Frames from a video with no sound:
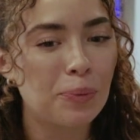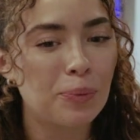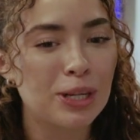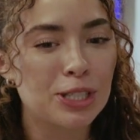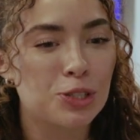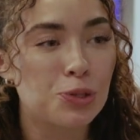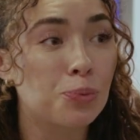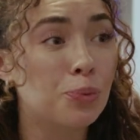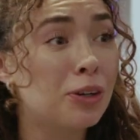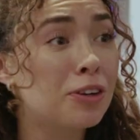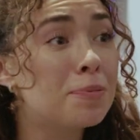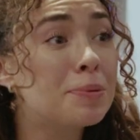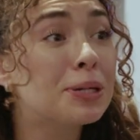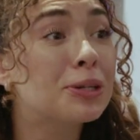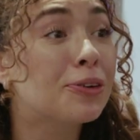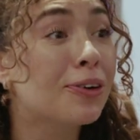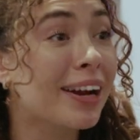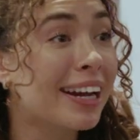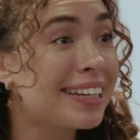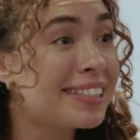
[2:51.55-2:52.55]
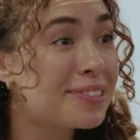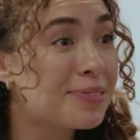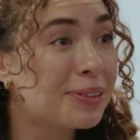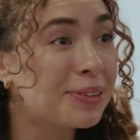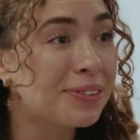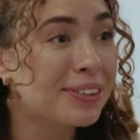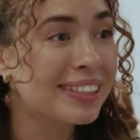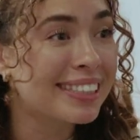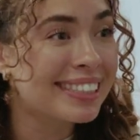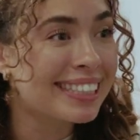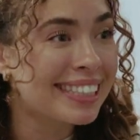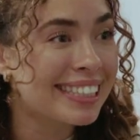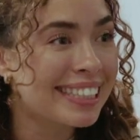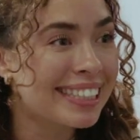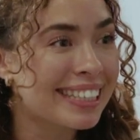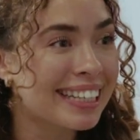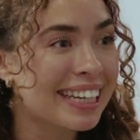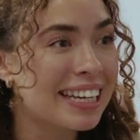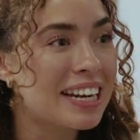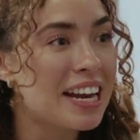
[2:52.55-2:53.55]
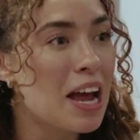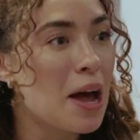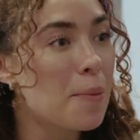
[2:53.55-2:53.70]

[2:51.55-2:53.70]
which would have been great. We really needed it.